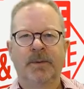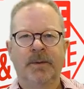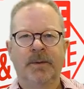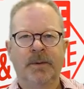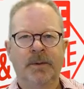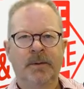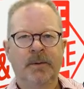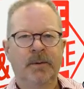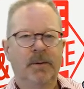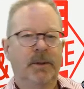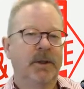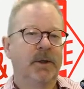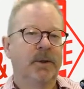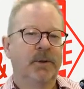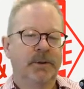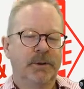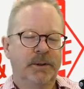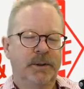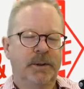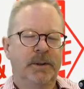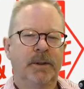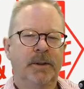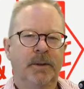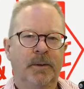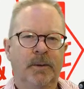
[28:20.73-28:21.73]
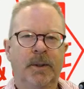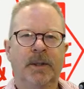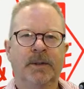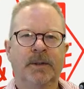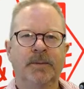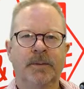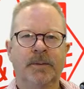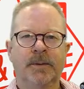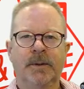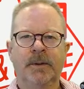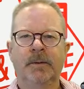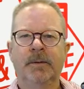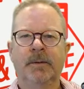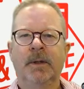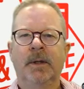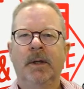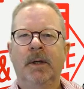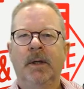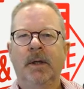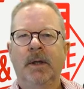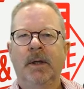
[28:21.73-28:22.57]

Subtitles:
with you, or he or she interacts with you